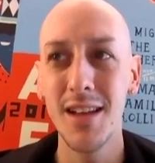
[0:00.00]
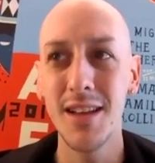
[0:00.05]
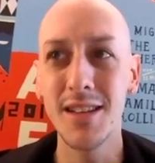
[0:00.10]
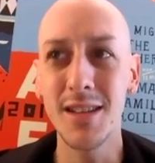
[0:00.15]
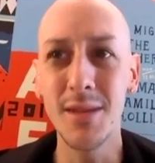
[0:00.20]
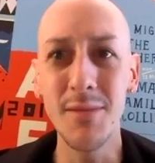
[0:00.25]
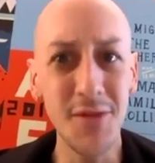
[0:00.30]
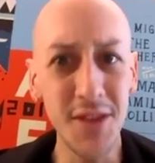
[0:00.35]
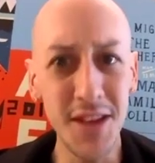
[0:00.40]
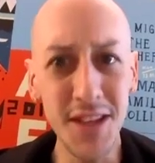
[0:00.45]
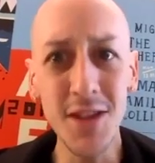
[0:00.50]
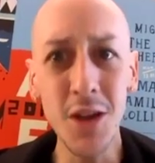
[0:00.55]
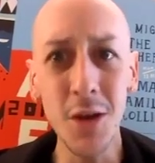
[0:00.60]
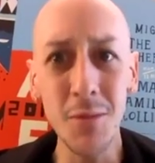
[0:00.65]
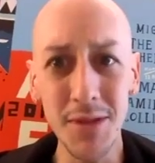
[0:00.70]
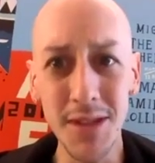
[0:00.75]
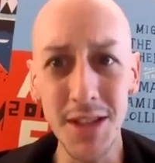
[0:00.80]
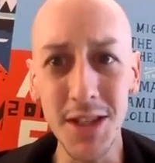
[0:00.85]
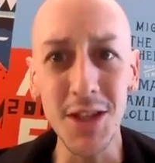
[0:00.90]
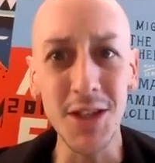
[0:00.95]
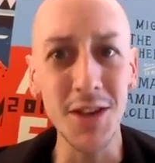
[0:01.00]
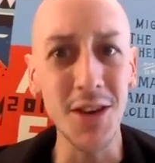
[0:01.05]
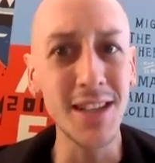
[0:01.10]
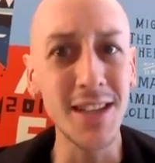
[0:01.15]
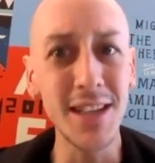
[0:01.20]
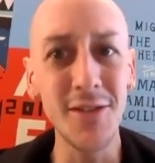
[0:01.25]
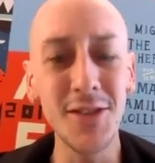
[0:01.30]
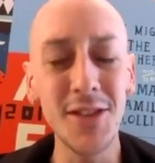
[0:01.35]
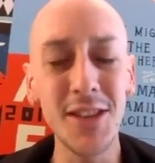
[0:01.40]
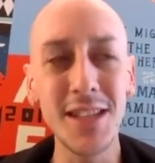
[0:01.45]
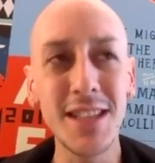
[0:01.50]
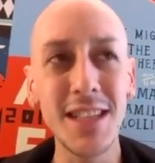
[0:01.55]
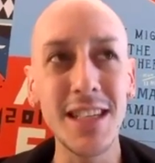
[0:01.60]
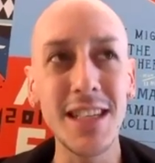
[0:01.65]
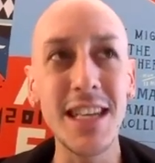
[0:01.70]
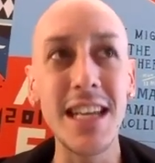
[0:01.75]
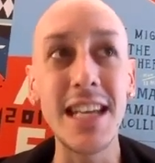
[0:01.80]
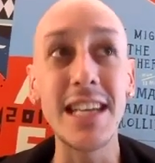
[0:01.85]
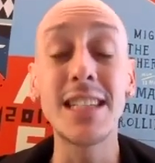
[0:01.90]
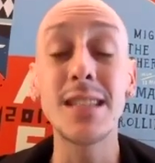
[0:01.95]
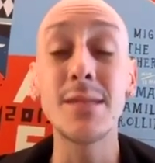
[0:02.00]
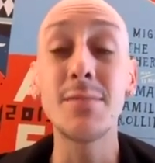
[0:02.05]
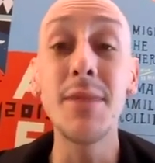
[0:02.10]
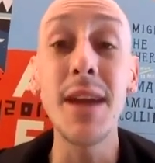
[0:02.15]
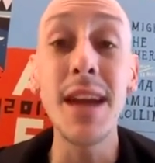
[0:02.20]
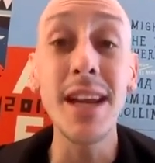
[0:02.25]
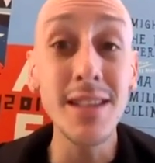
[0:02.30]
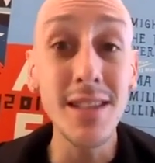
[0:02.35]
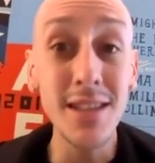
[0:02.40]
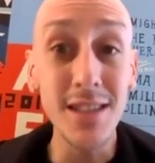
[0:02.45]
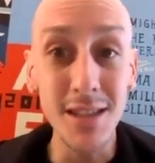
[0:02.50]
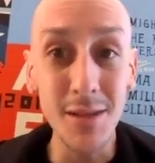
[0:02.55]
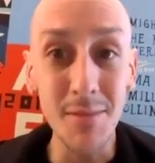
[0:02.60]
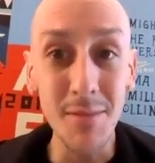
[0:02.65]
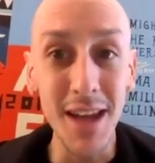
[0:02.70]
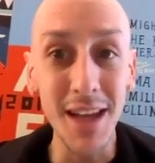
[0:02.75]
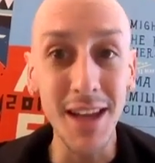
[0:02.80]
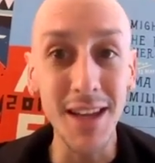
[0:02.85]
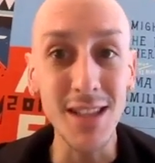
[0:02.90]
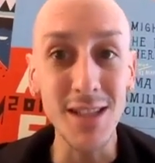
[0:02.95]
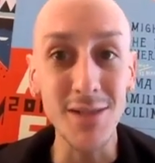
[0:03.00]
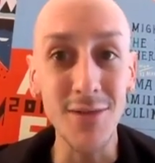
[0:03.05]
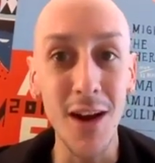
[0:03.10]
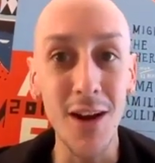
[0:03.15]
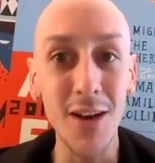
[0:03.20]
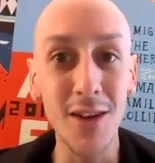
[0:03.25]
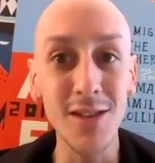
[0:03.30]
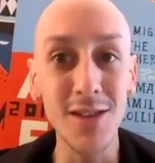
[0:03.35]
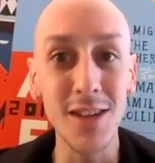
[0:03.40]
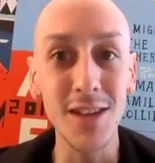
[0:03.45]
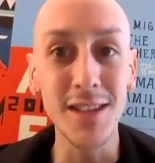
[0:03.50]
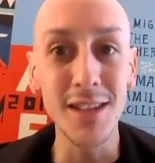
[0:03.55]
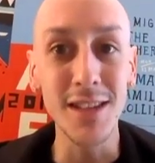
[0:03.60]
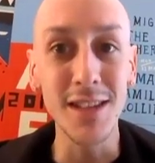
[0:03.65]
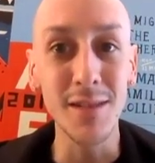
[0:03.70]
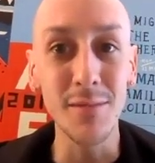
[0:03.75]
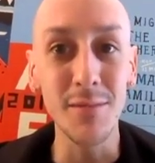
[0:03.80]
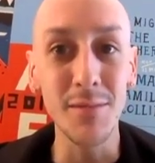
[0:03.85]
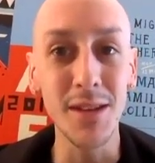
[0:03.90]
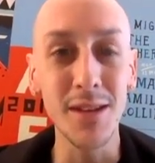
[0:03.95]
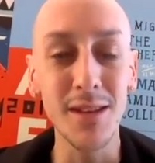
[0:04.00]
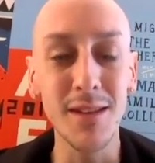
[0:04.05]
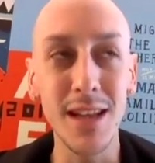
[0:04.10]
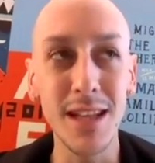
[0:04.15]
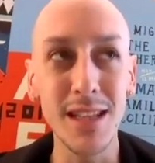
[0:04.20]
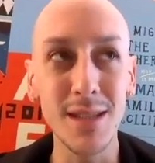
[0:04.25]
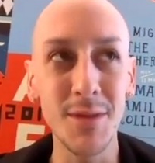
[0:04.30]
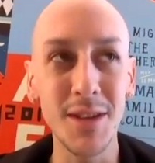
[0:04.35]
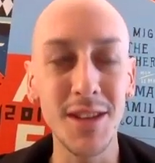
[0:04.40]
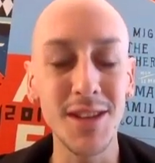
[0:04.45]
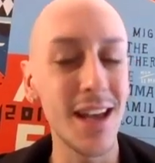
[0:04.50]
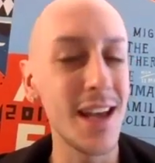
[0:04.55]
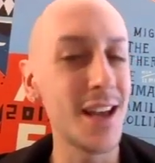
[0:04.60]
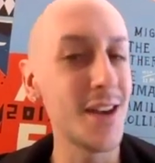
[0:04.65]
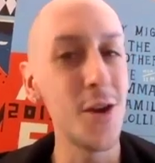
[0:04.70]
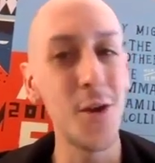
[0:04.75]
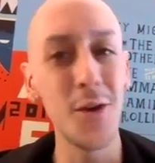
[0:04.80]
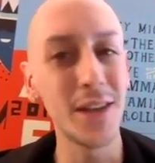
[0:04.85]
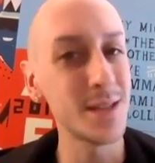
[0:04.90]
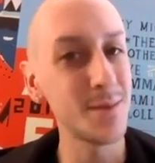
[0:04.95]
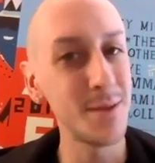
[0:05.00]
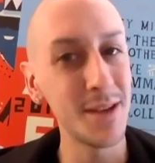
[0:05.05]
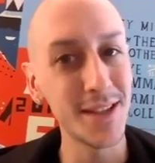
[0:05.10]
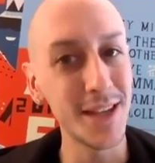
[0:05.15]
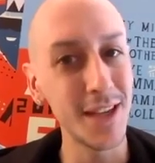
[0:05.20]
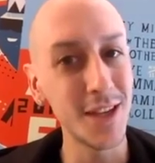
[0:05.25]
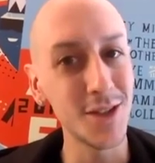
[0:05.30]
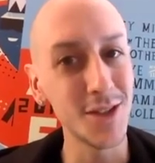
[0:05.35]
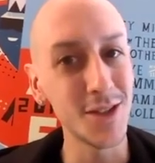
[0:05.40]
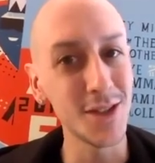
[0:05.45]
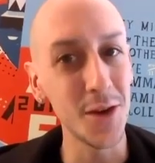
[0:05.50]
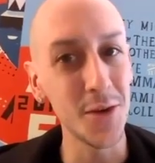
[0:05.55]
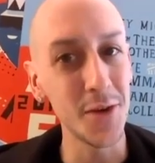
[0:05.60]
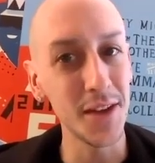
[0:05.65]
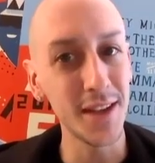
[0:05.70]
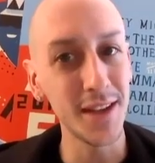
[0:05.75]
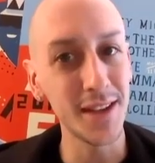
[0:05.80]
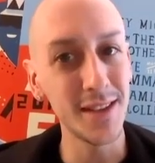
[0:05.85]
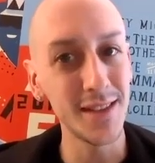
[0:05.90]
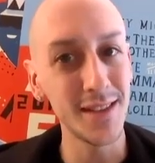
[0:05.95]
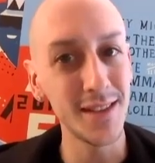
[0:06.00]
the fierce competition, I definitely didn't expect to make it as far as I did, but that's because I had no expectations going in.